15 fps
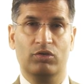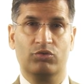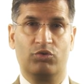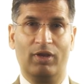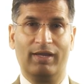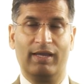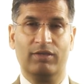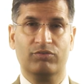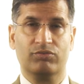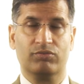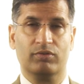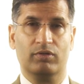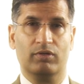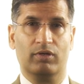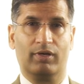Shrinkage
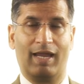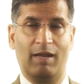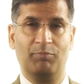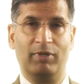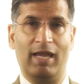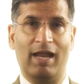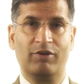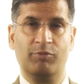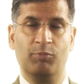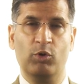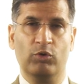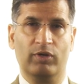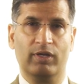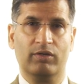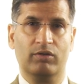can be
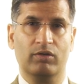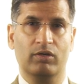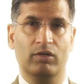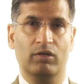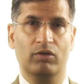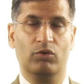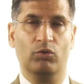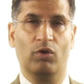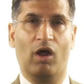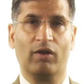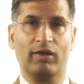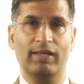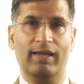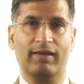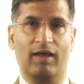attributed to not
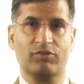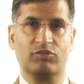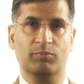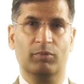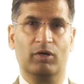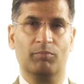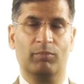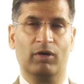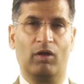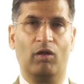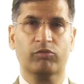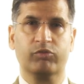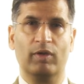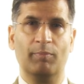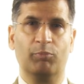only customer but
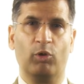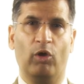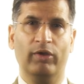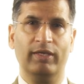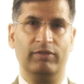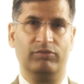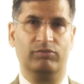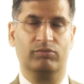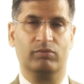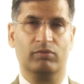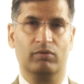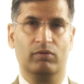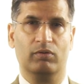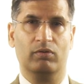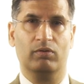also employees.
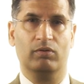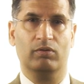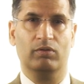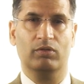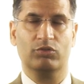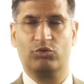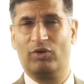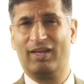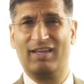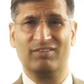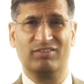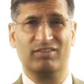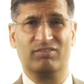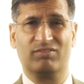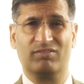Shrinkage
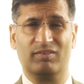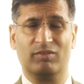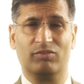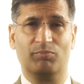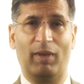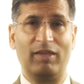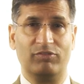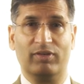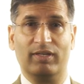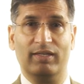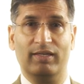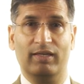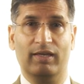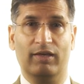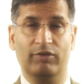is
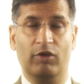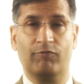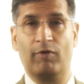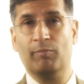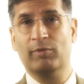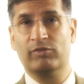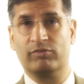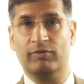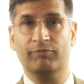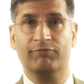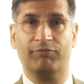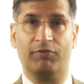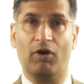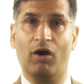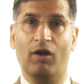basically a euphemism
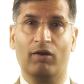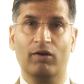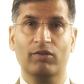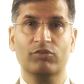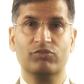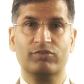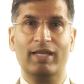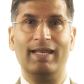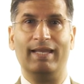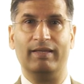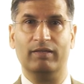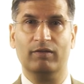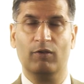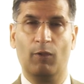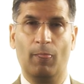for stealing.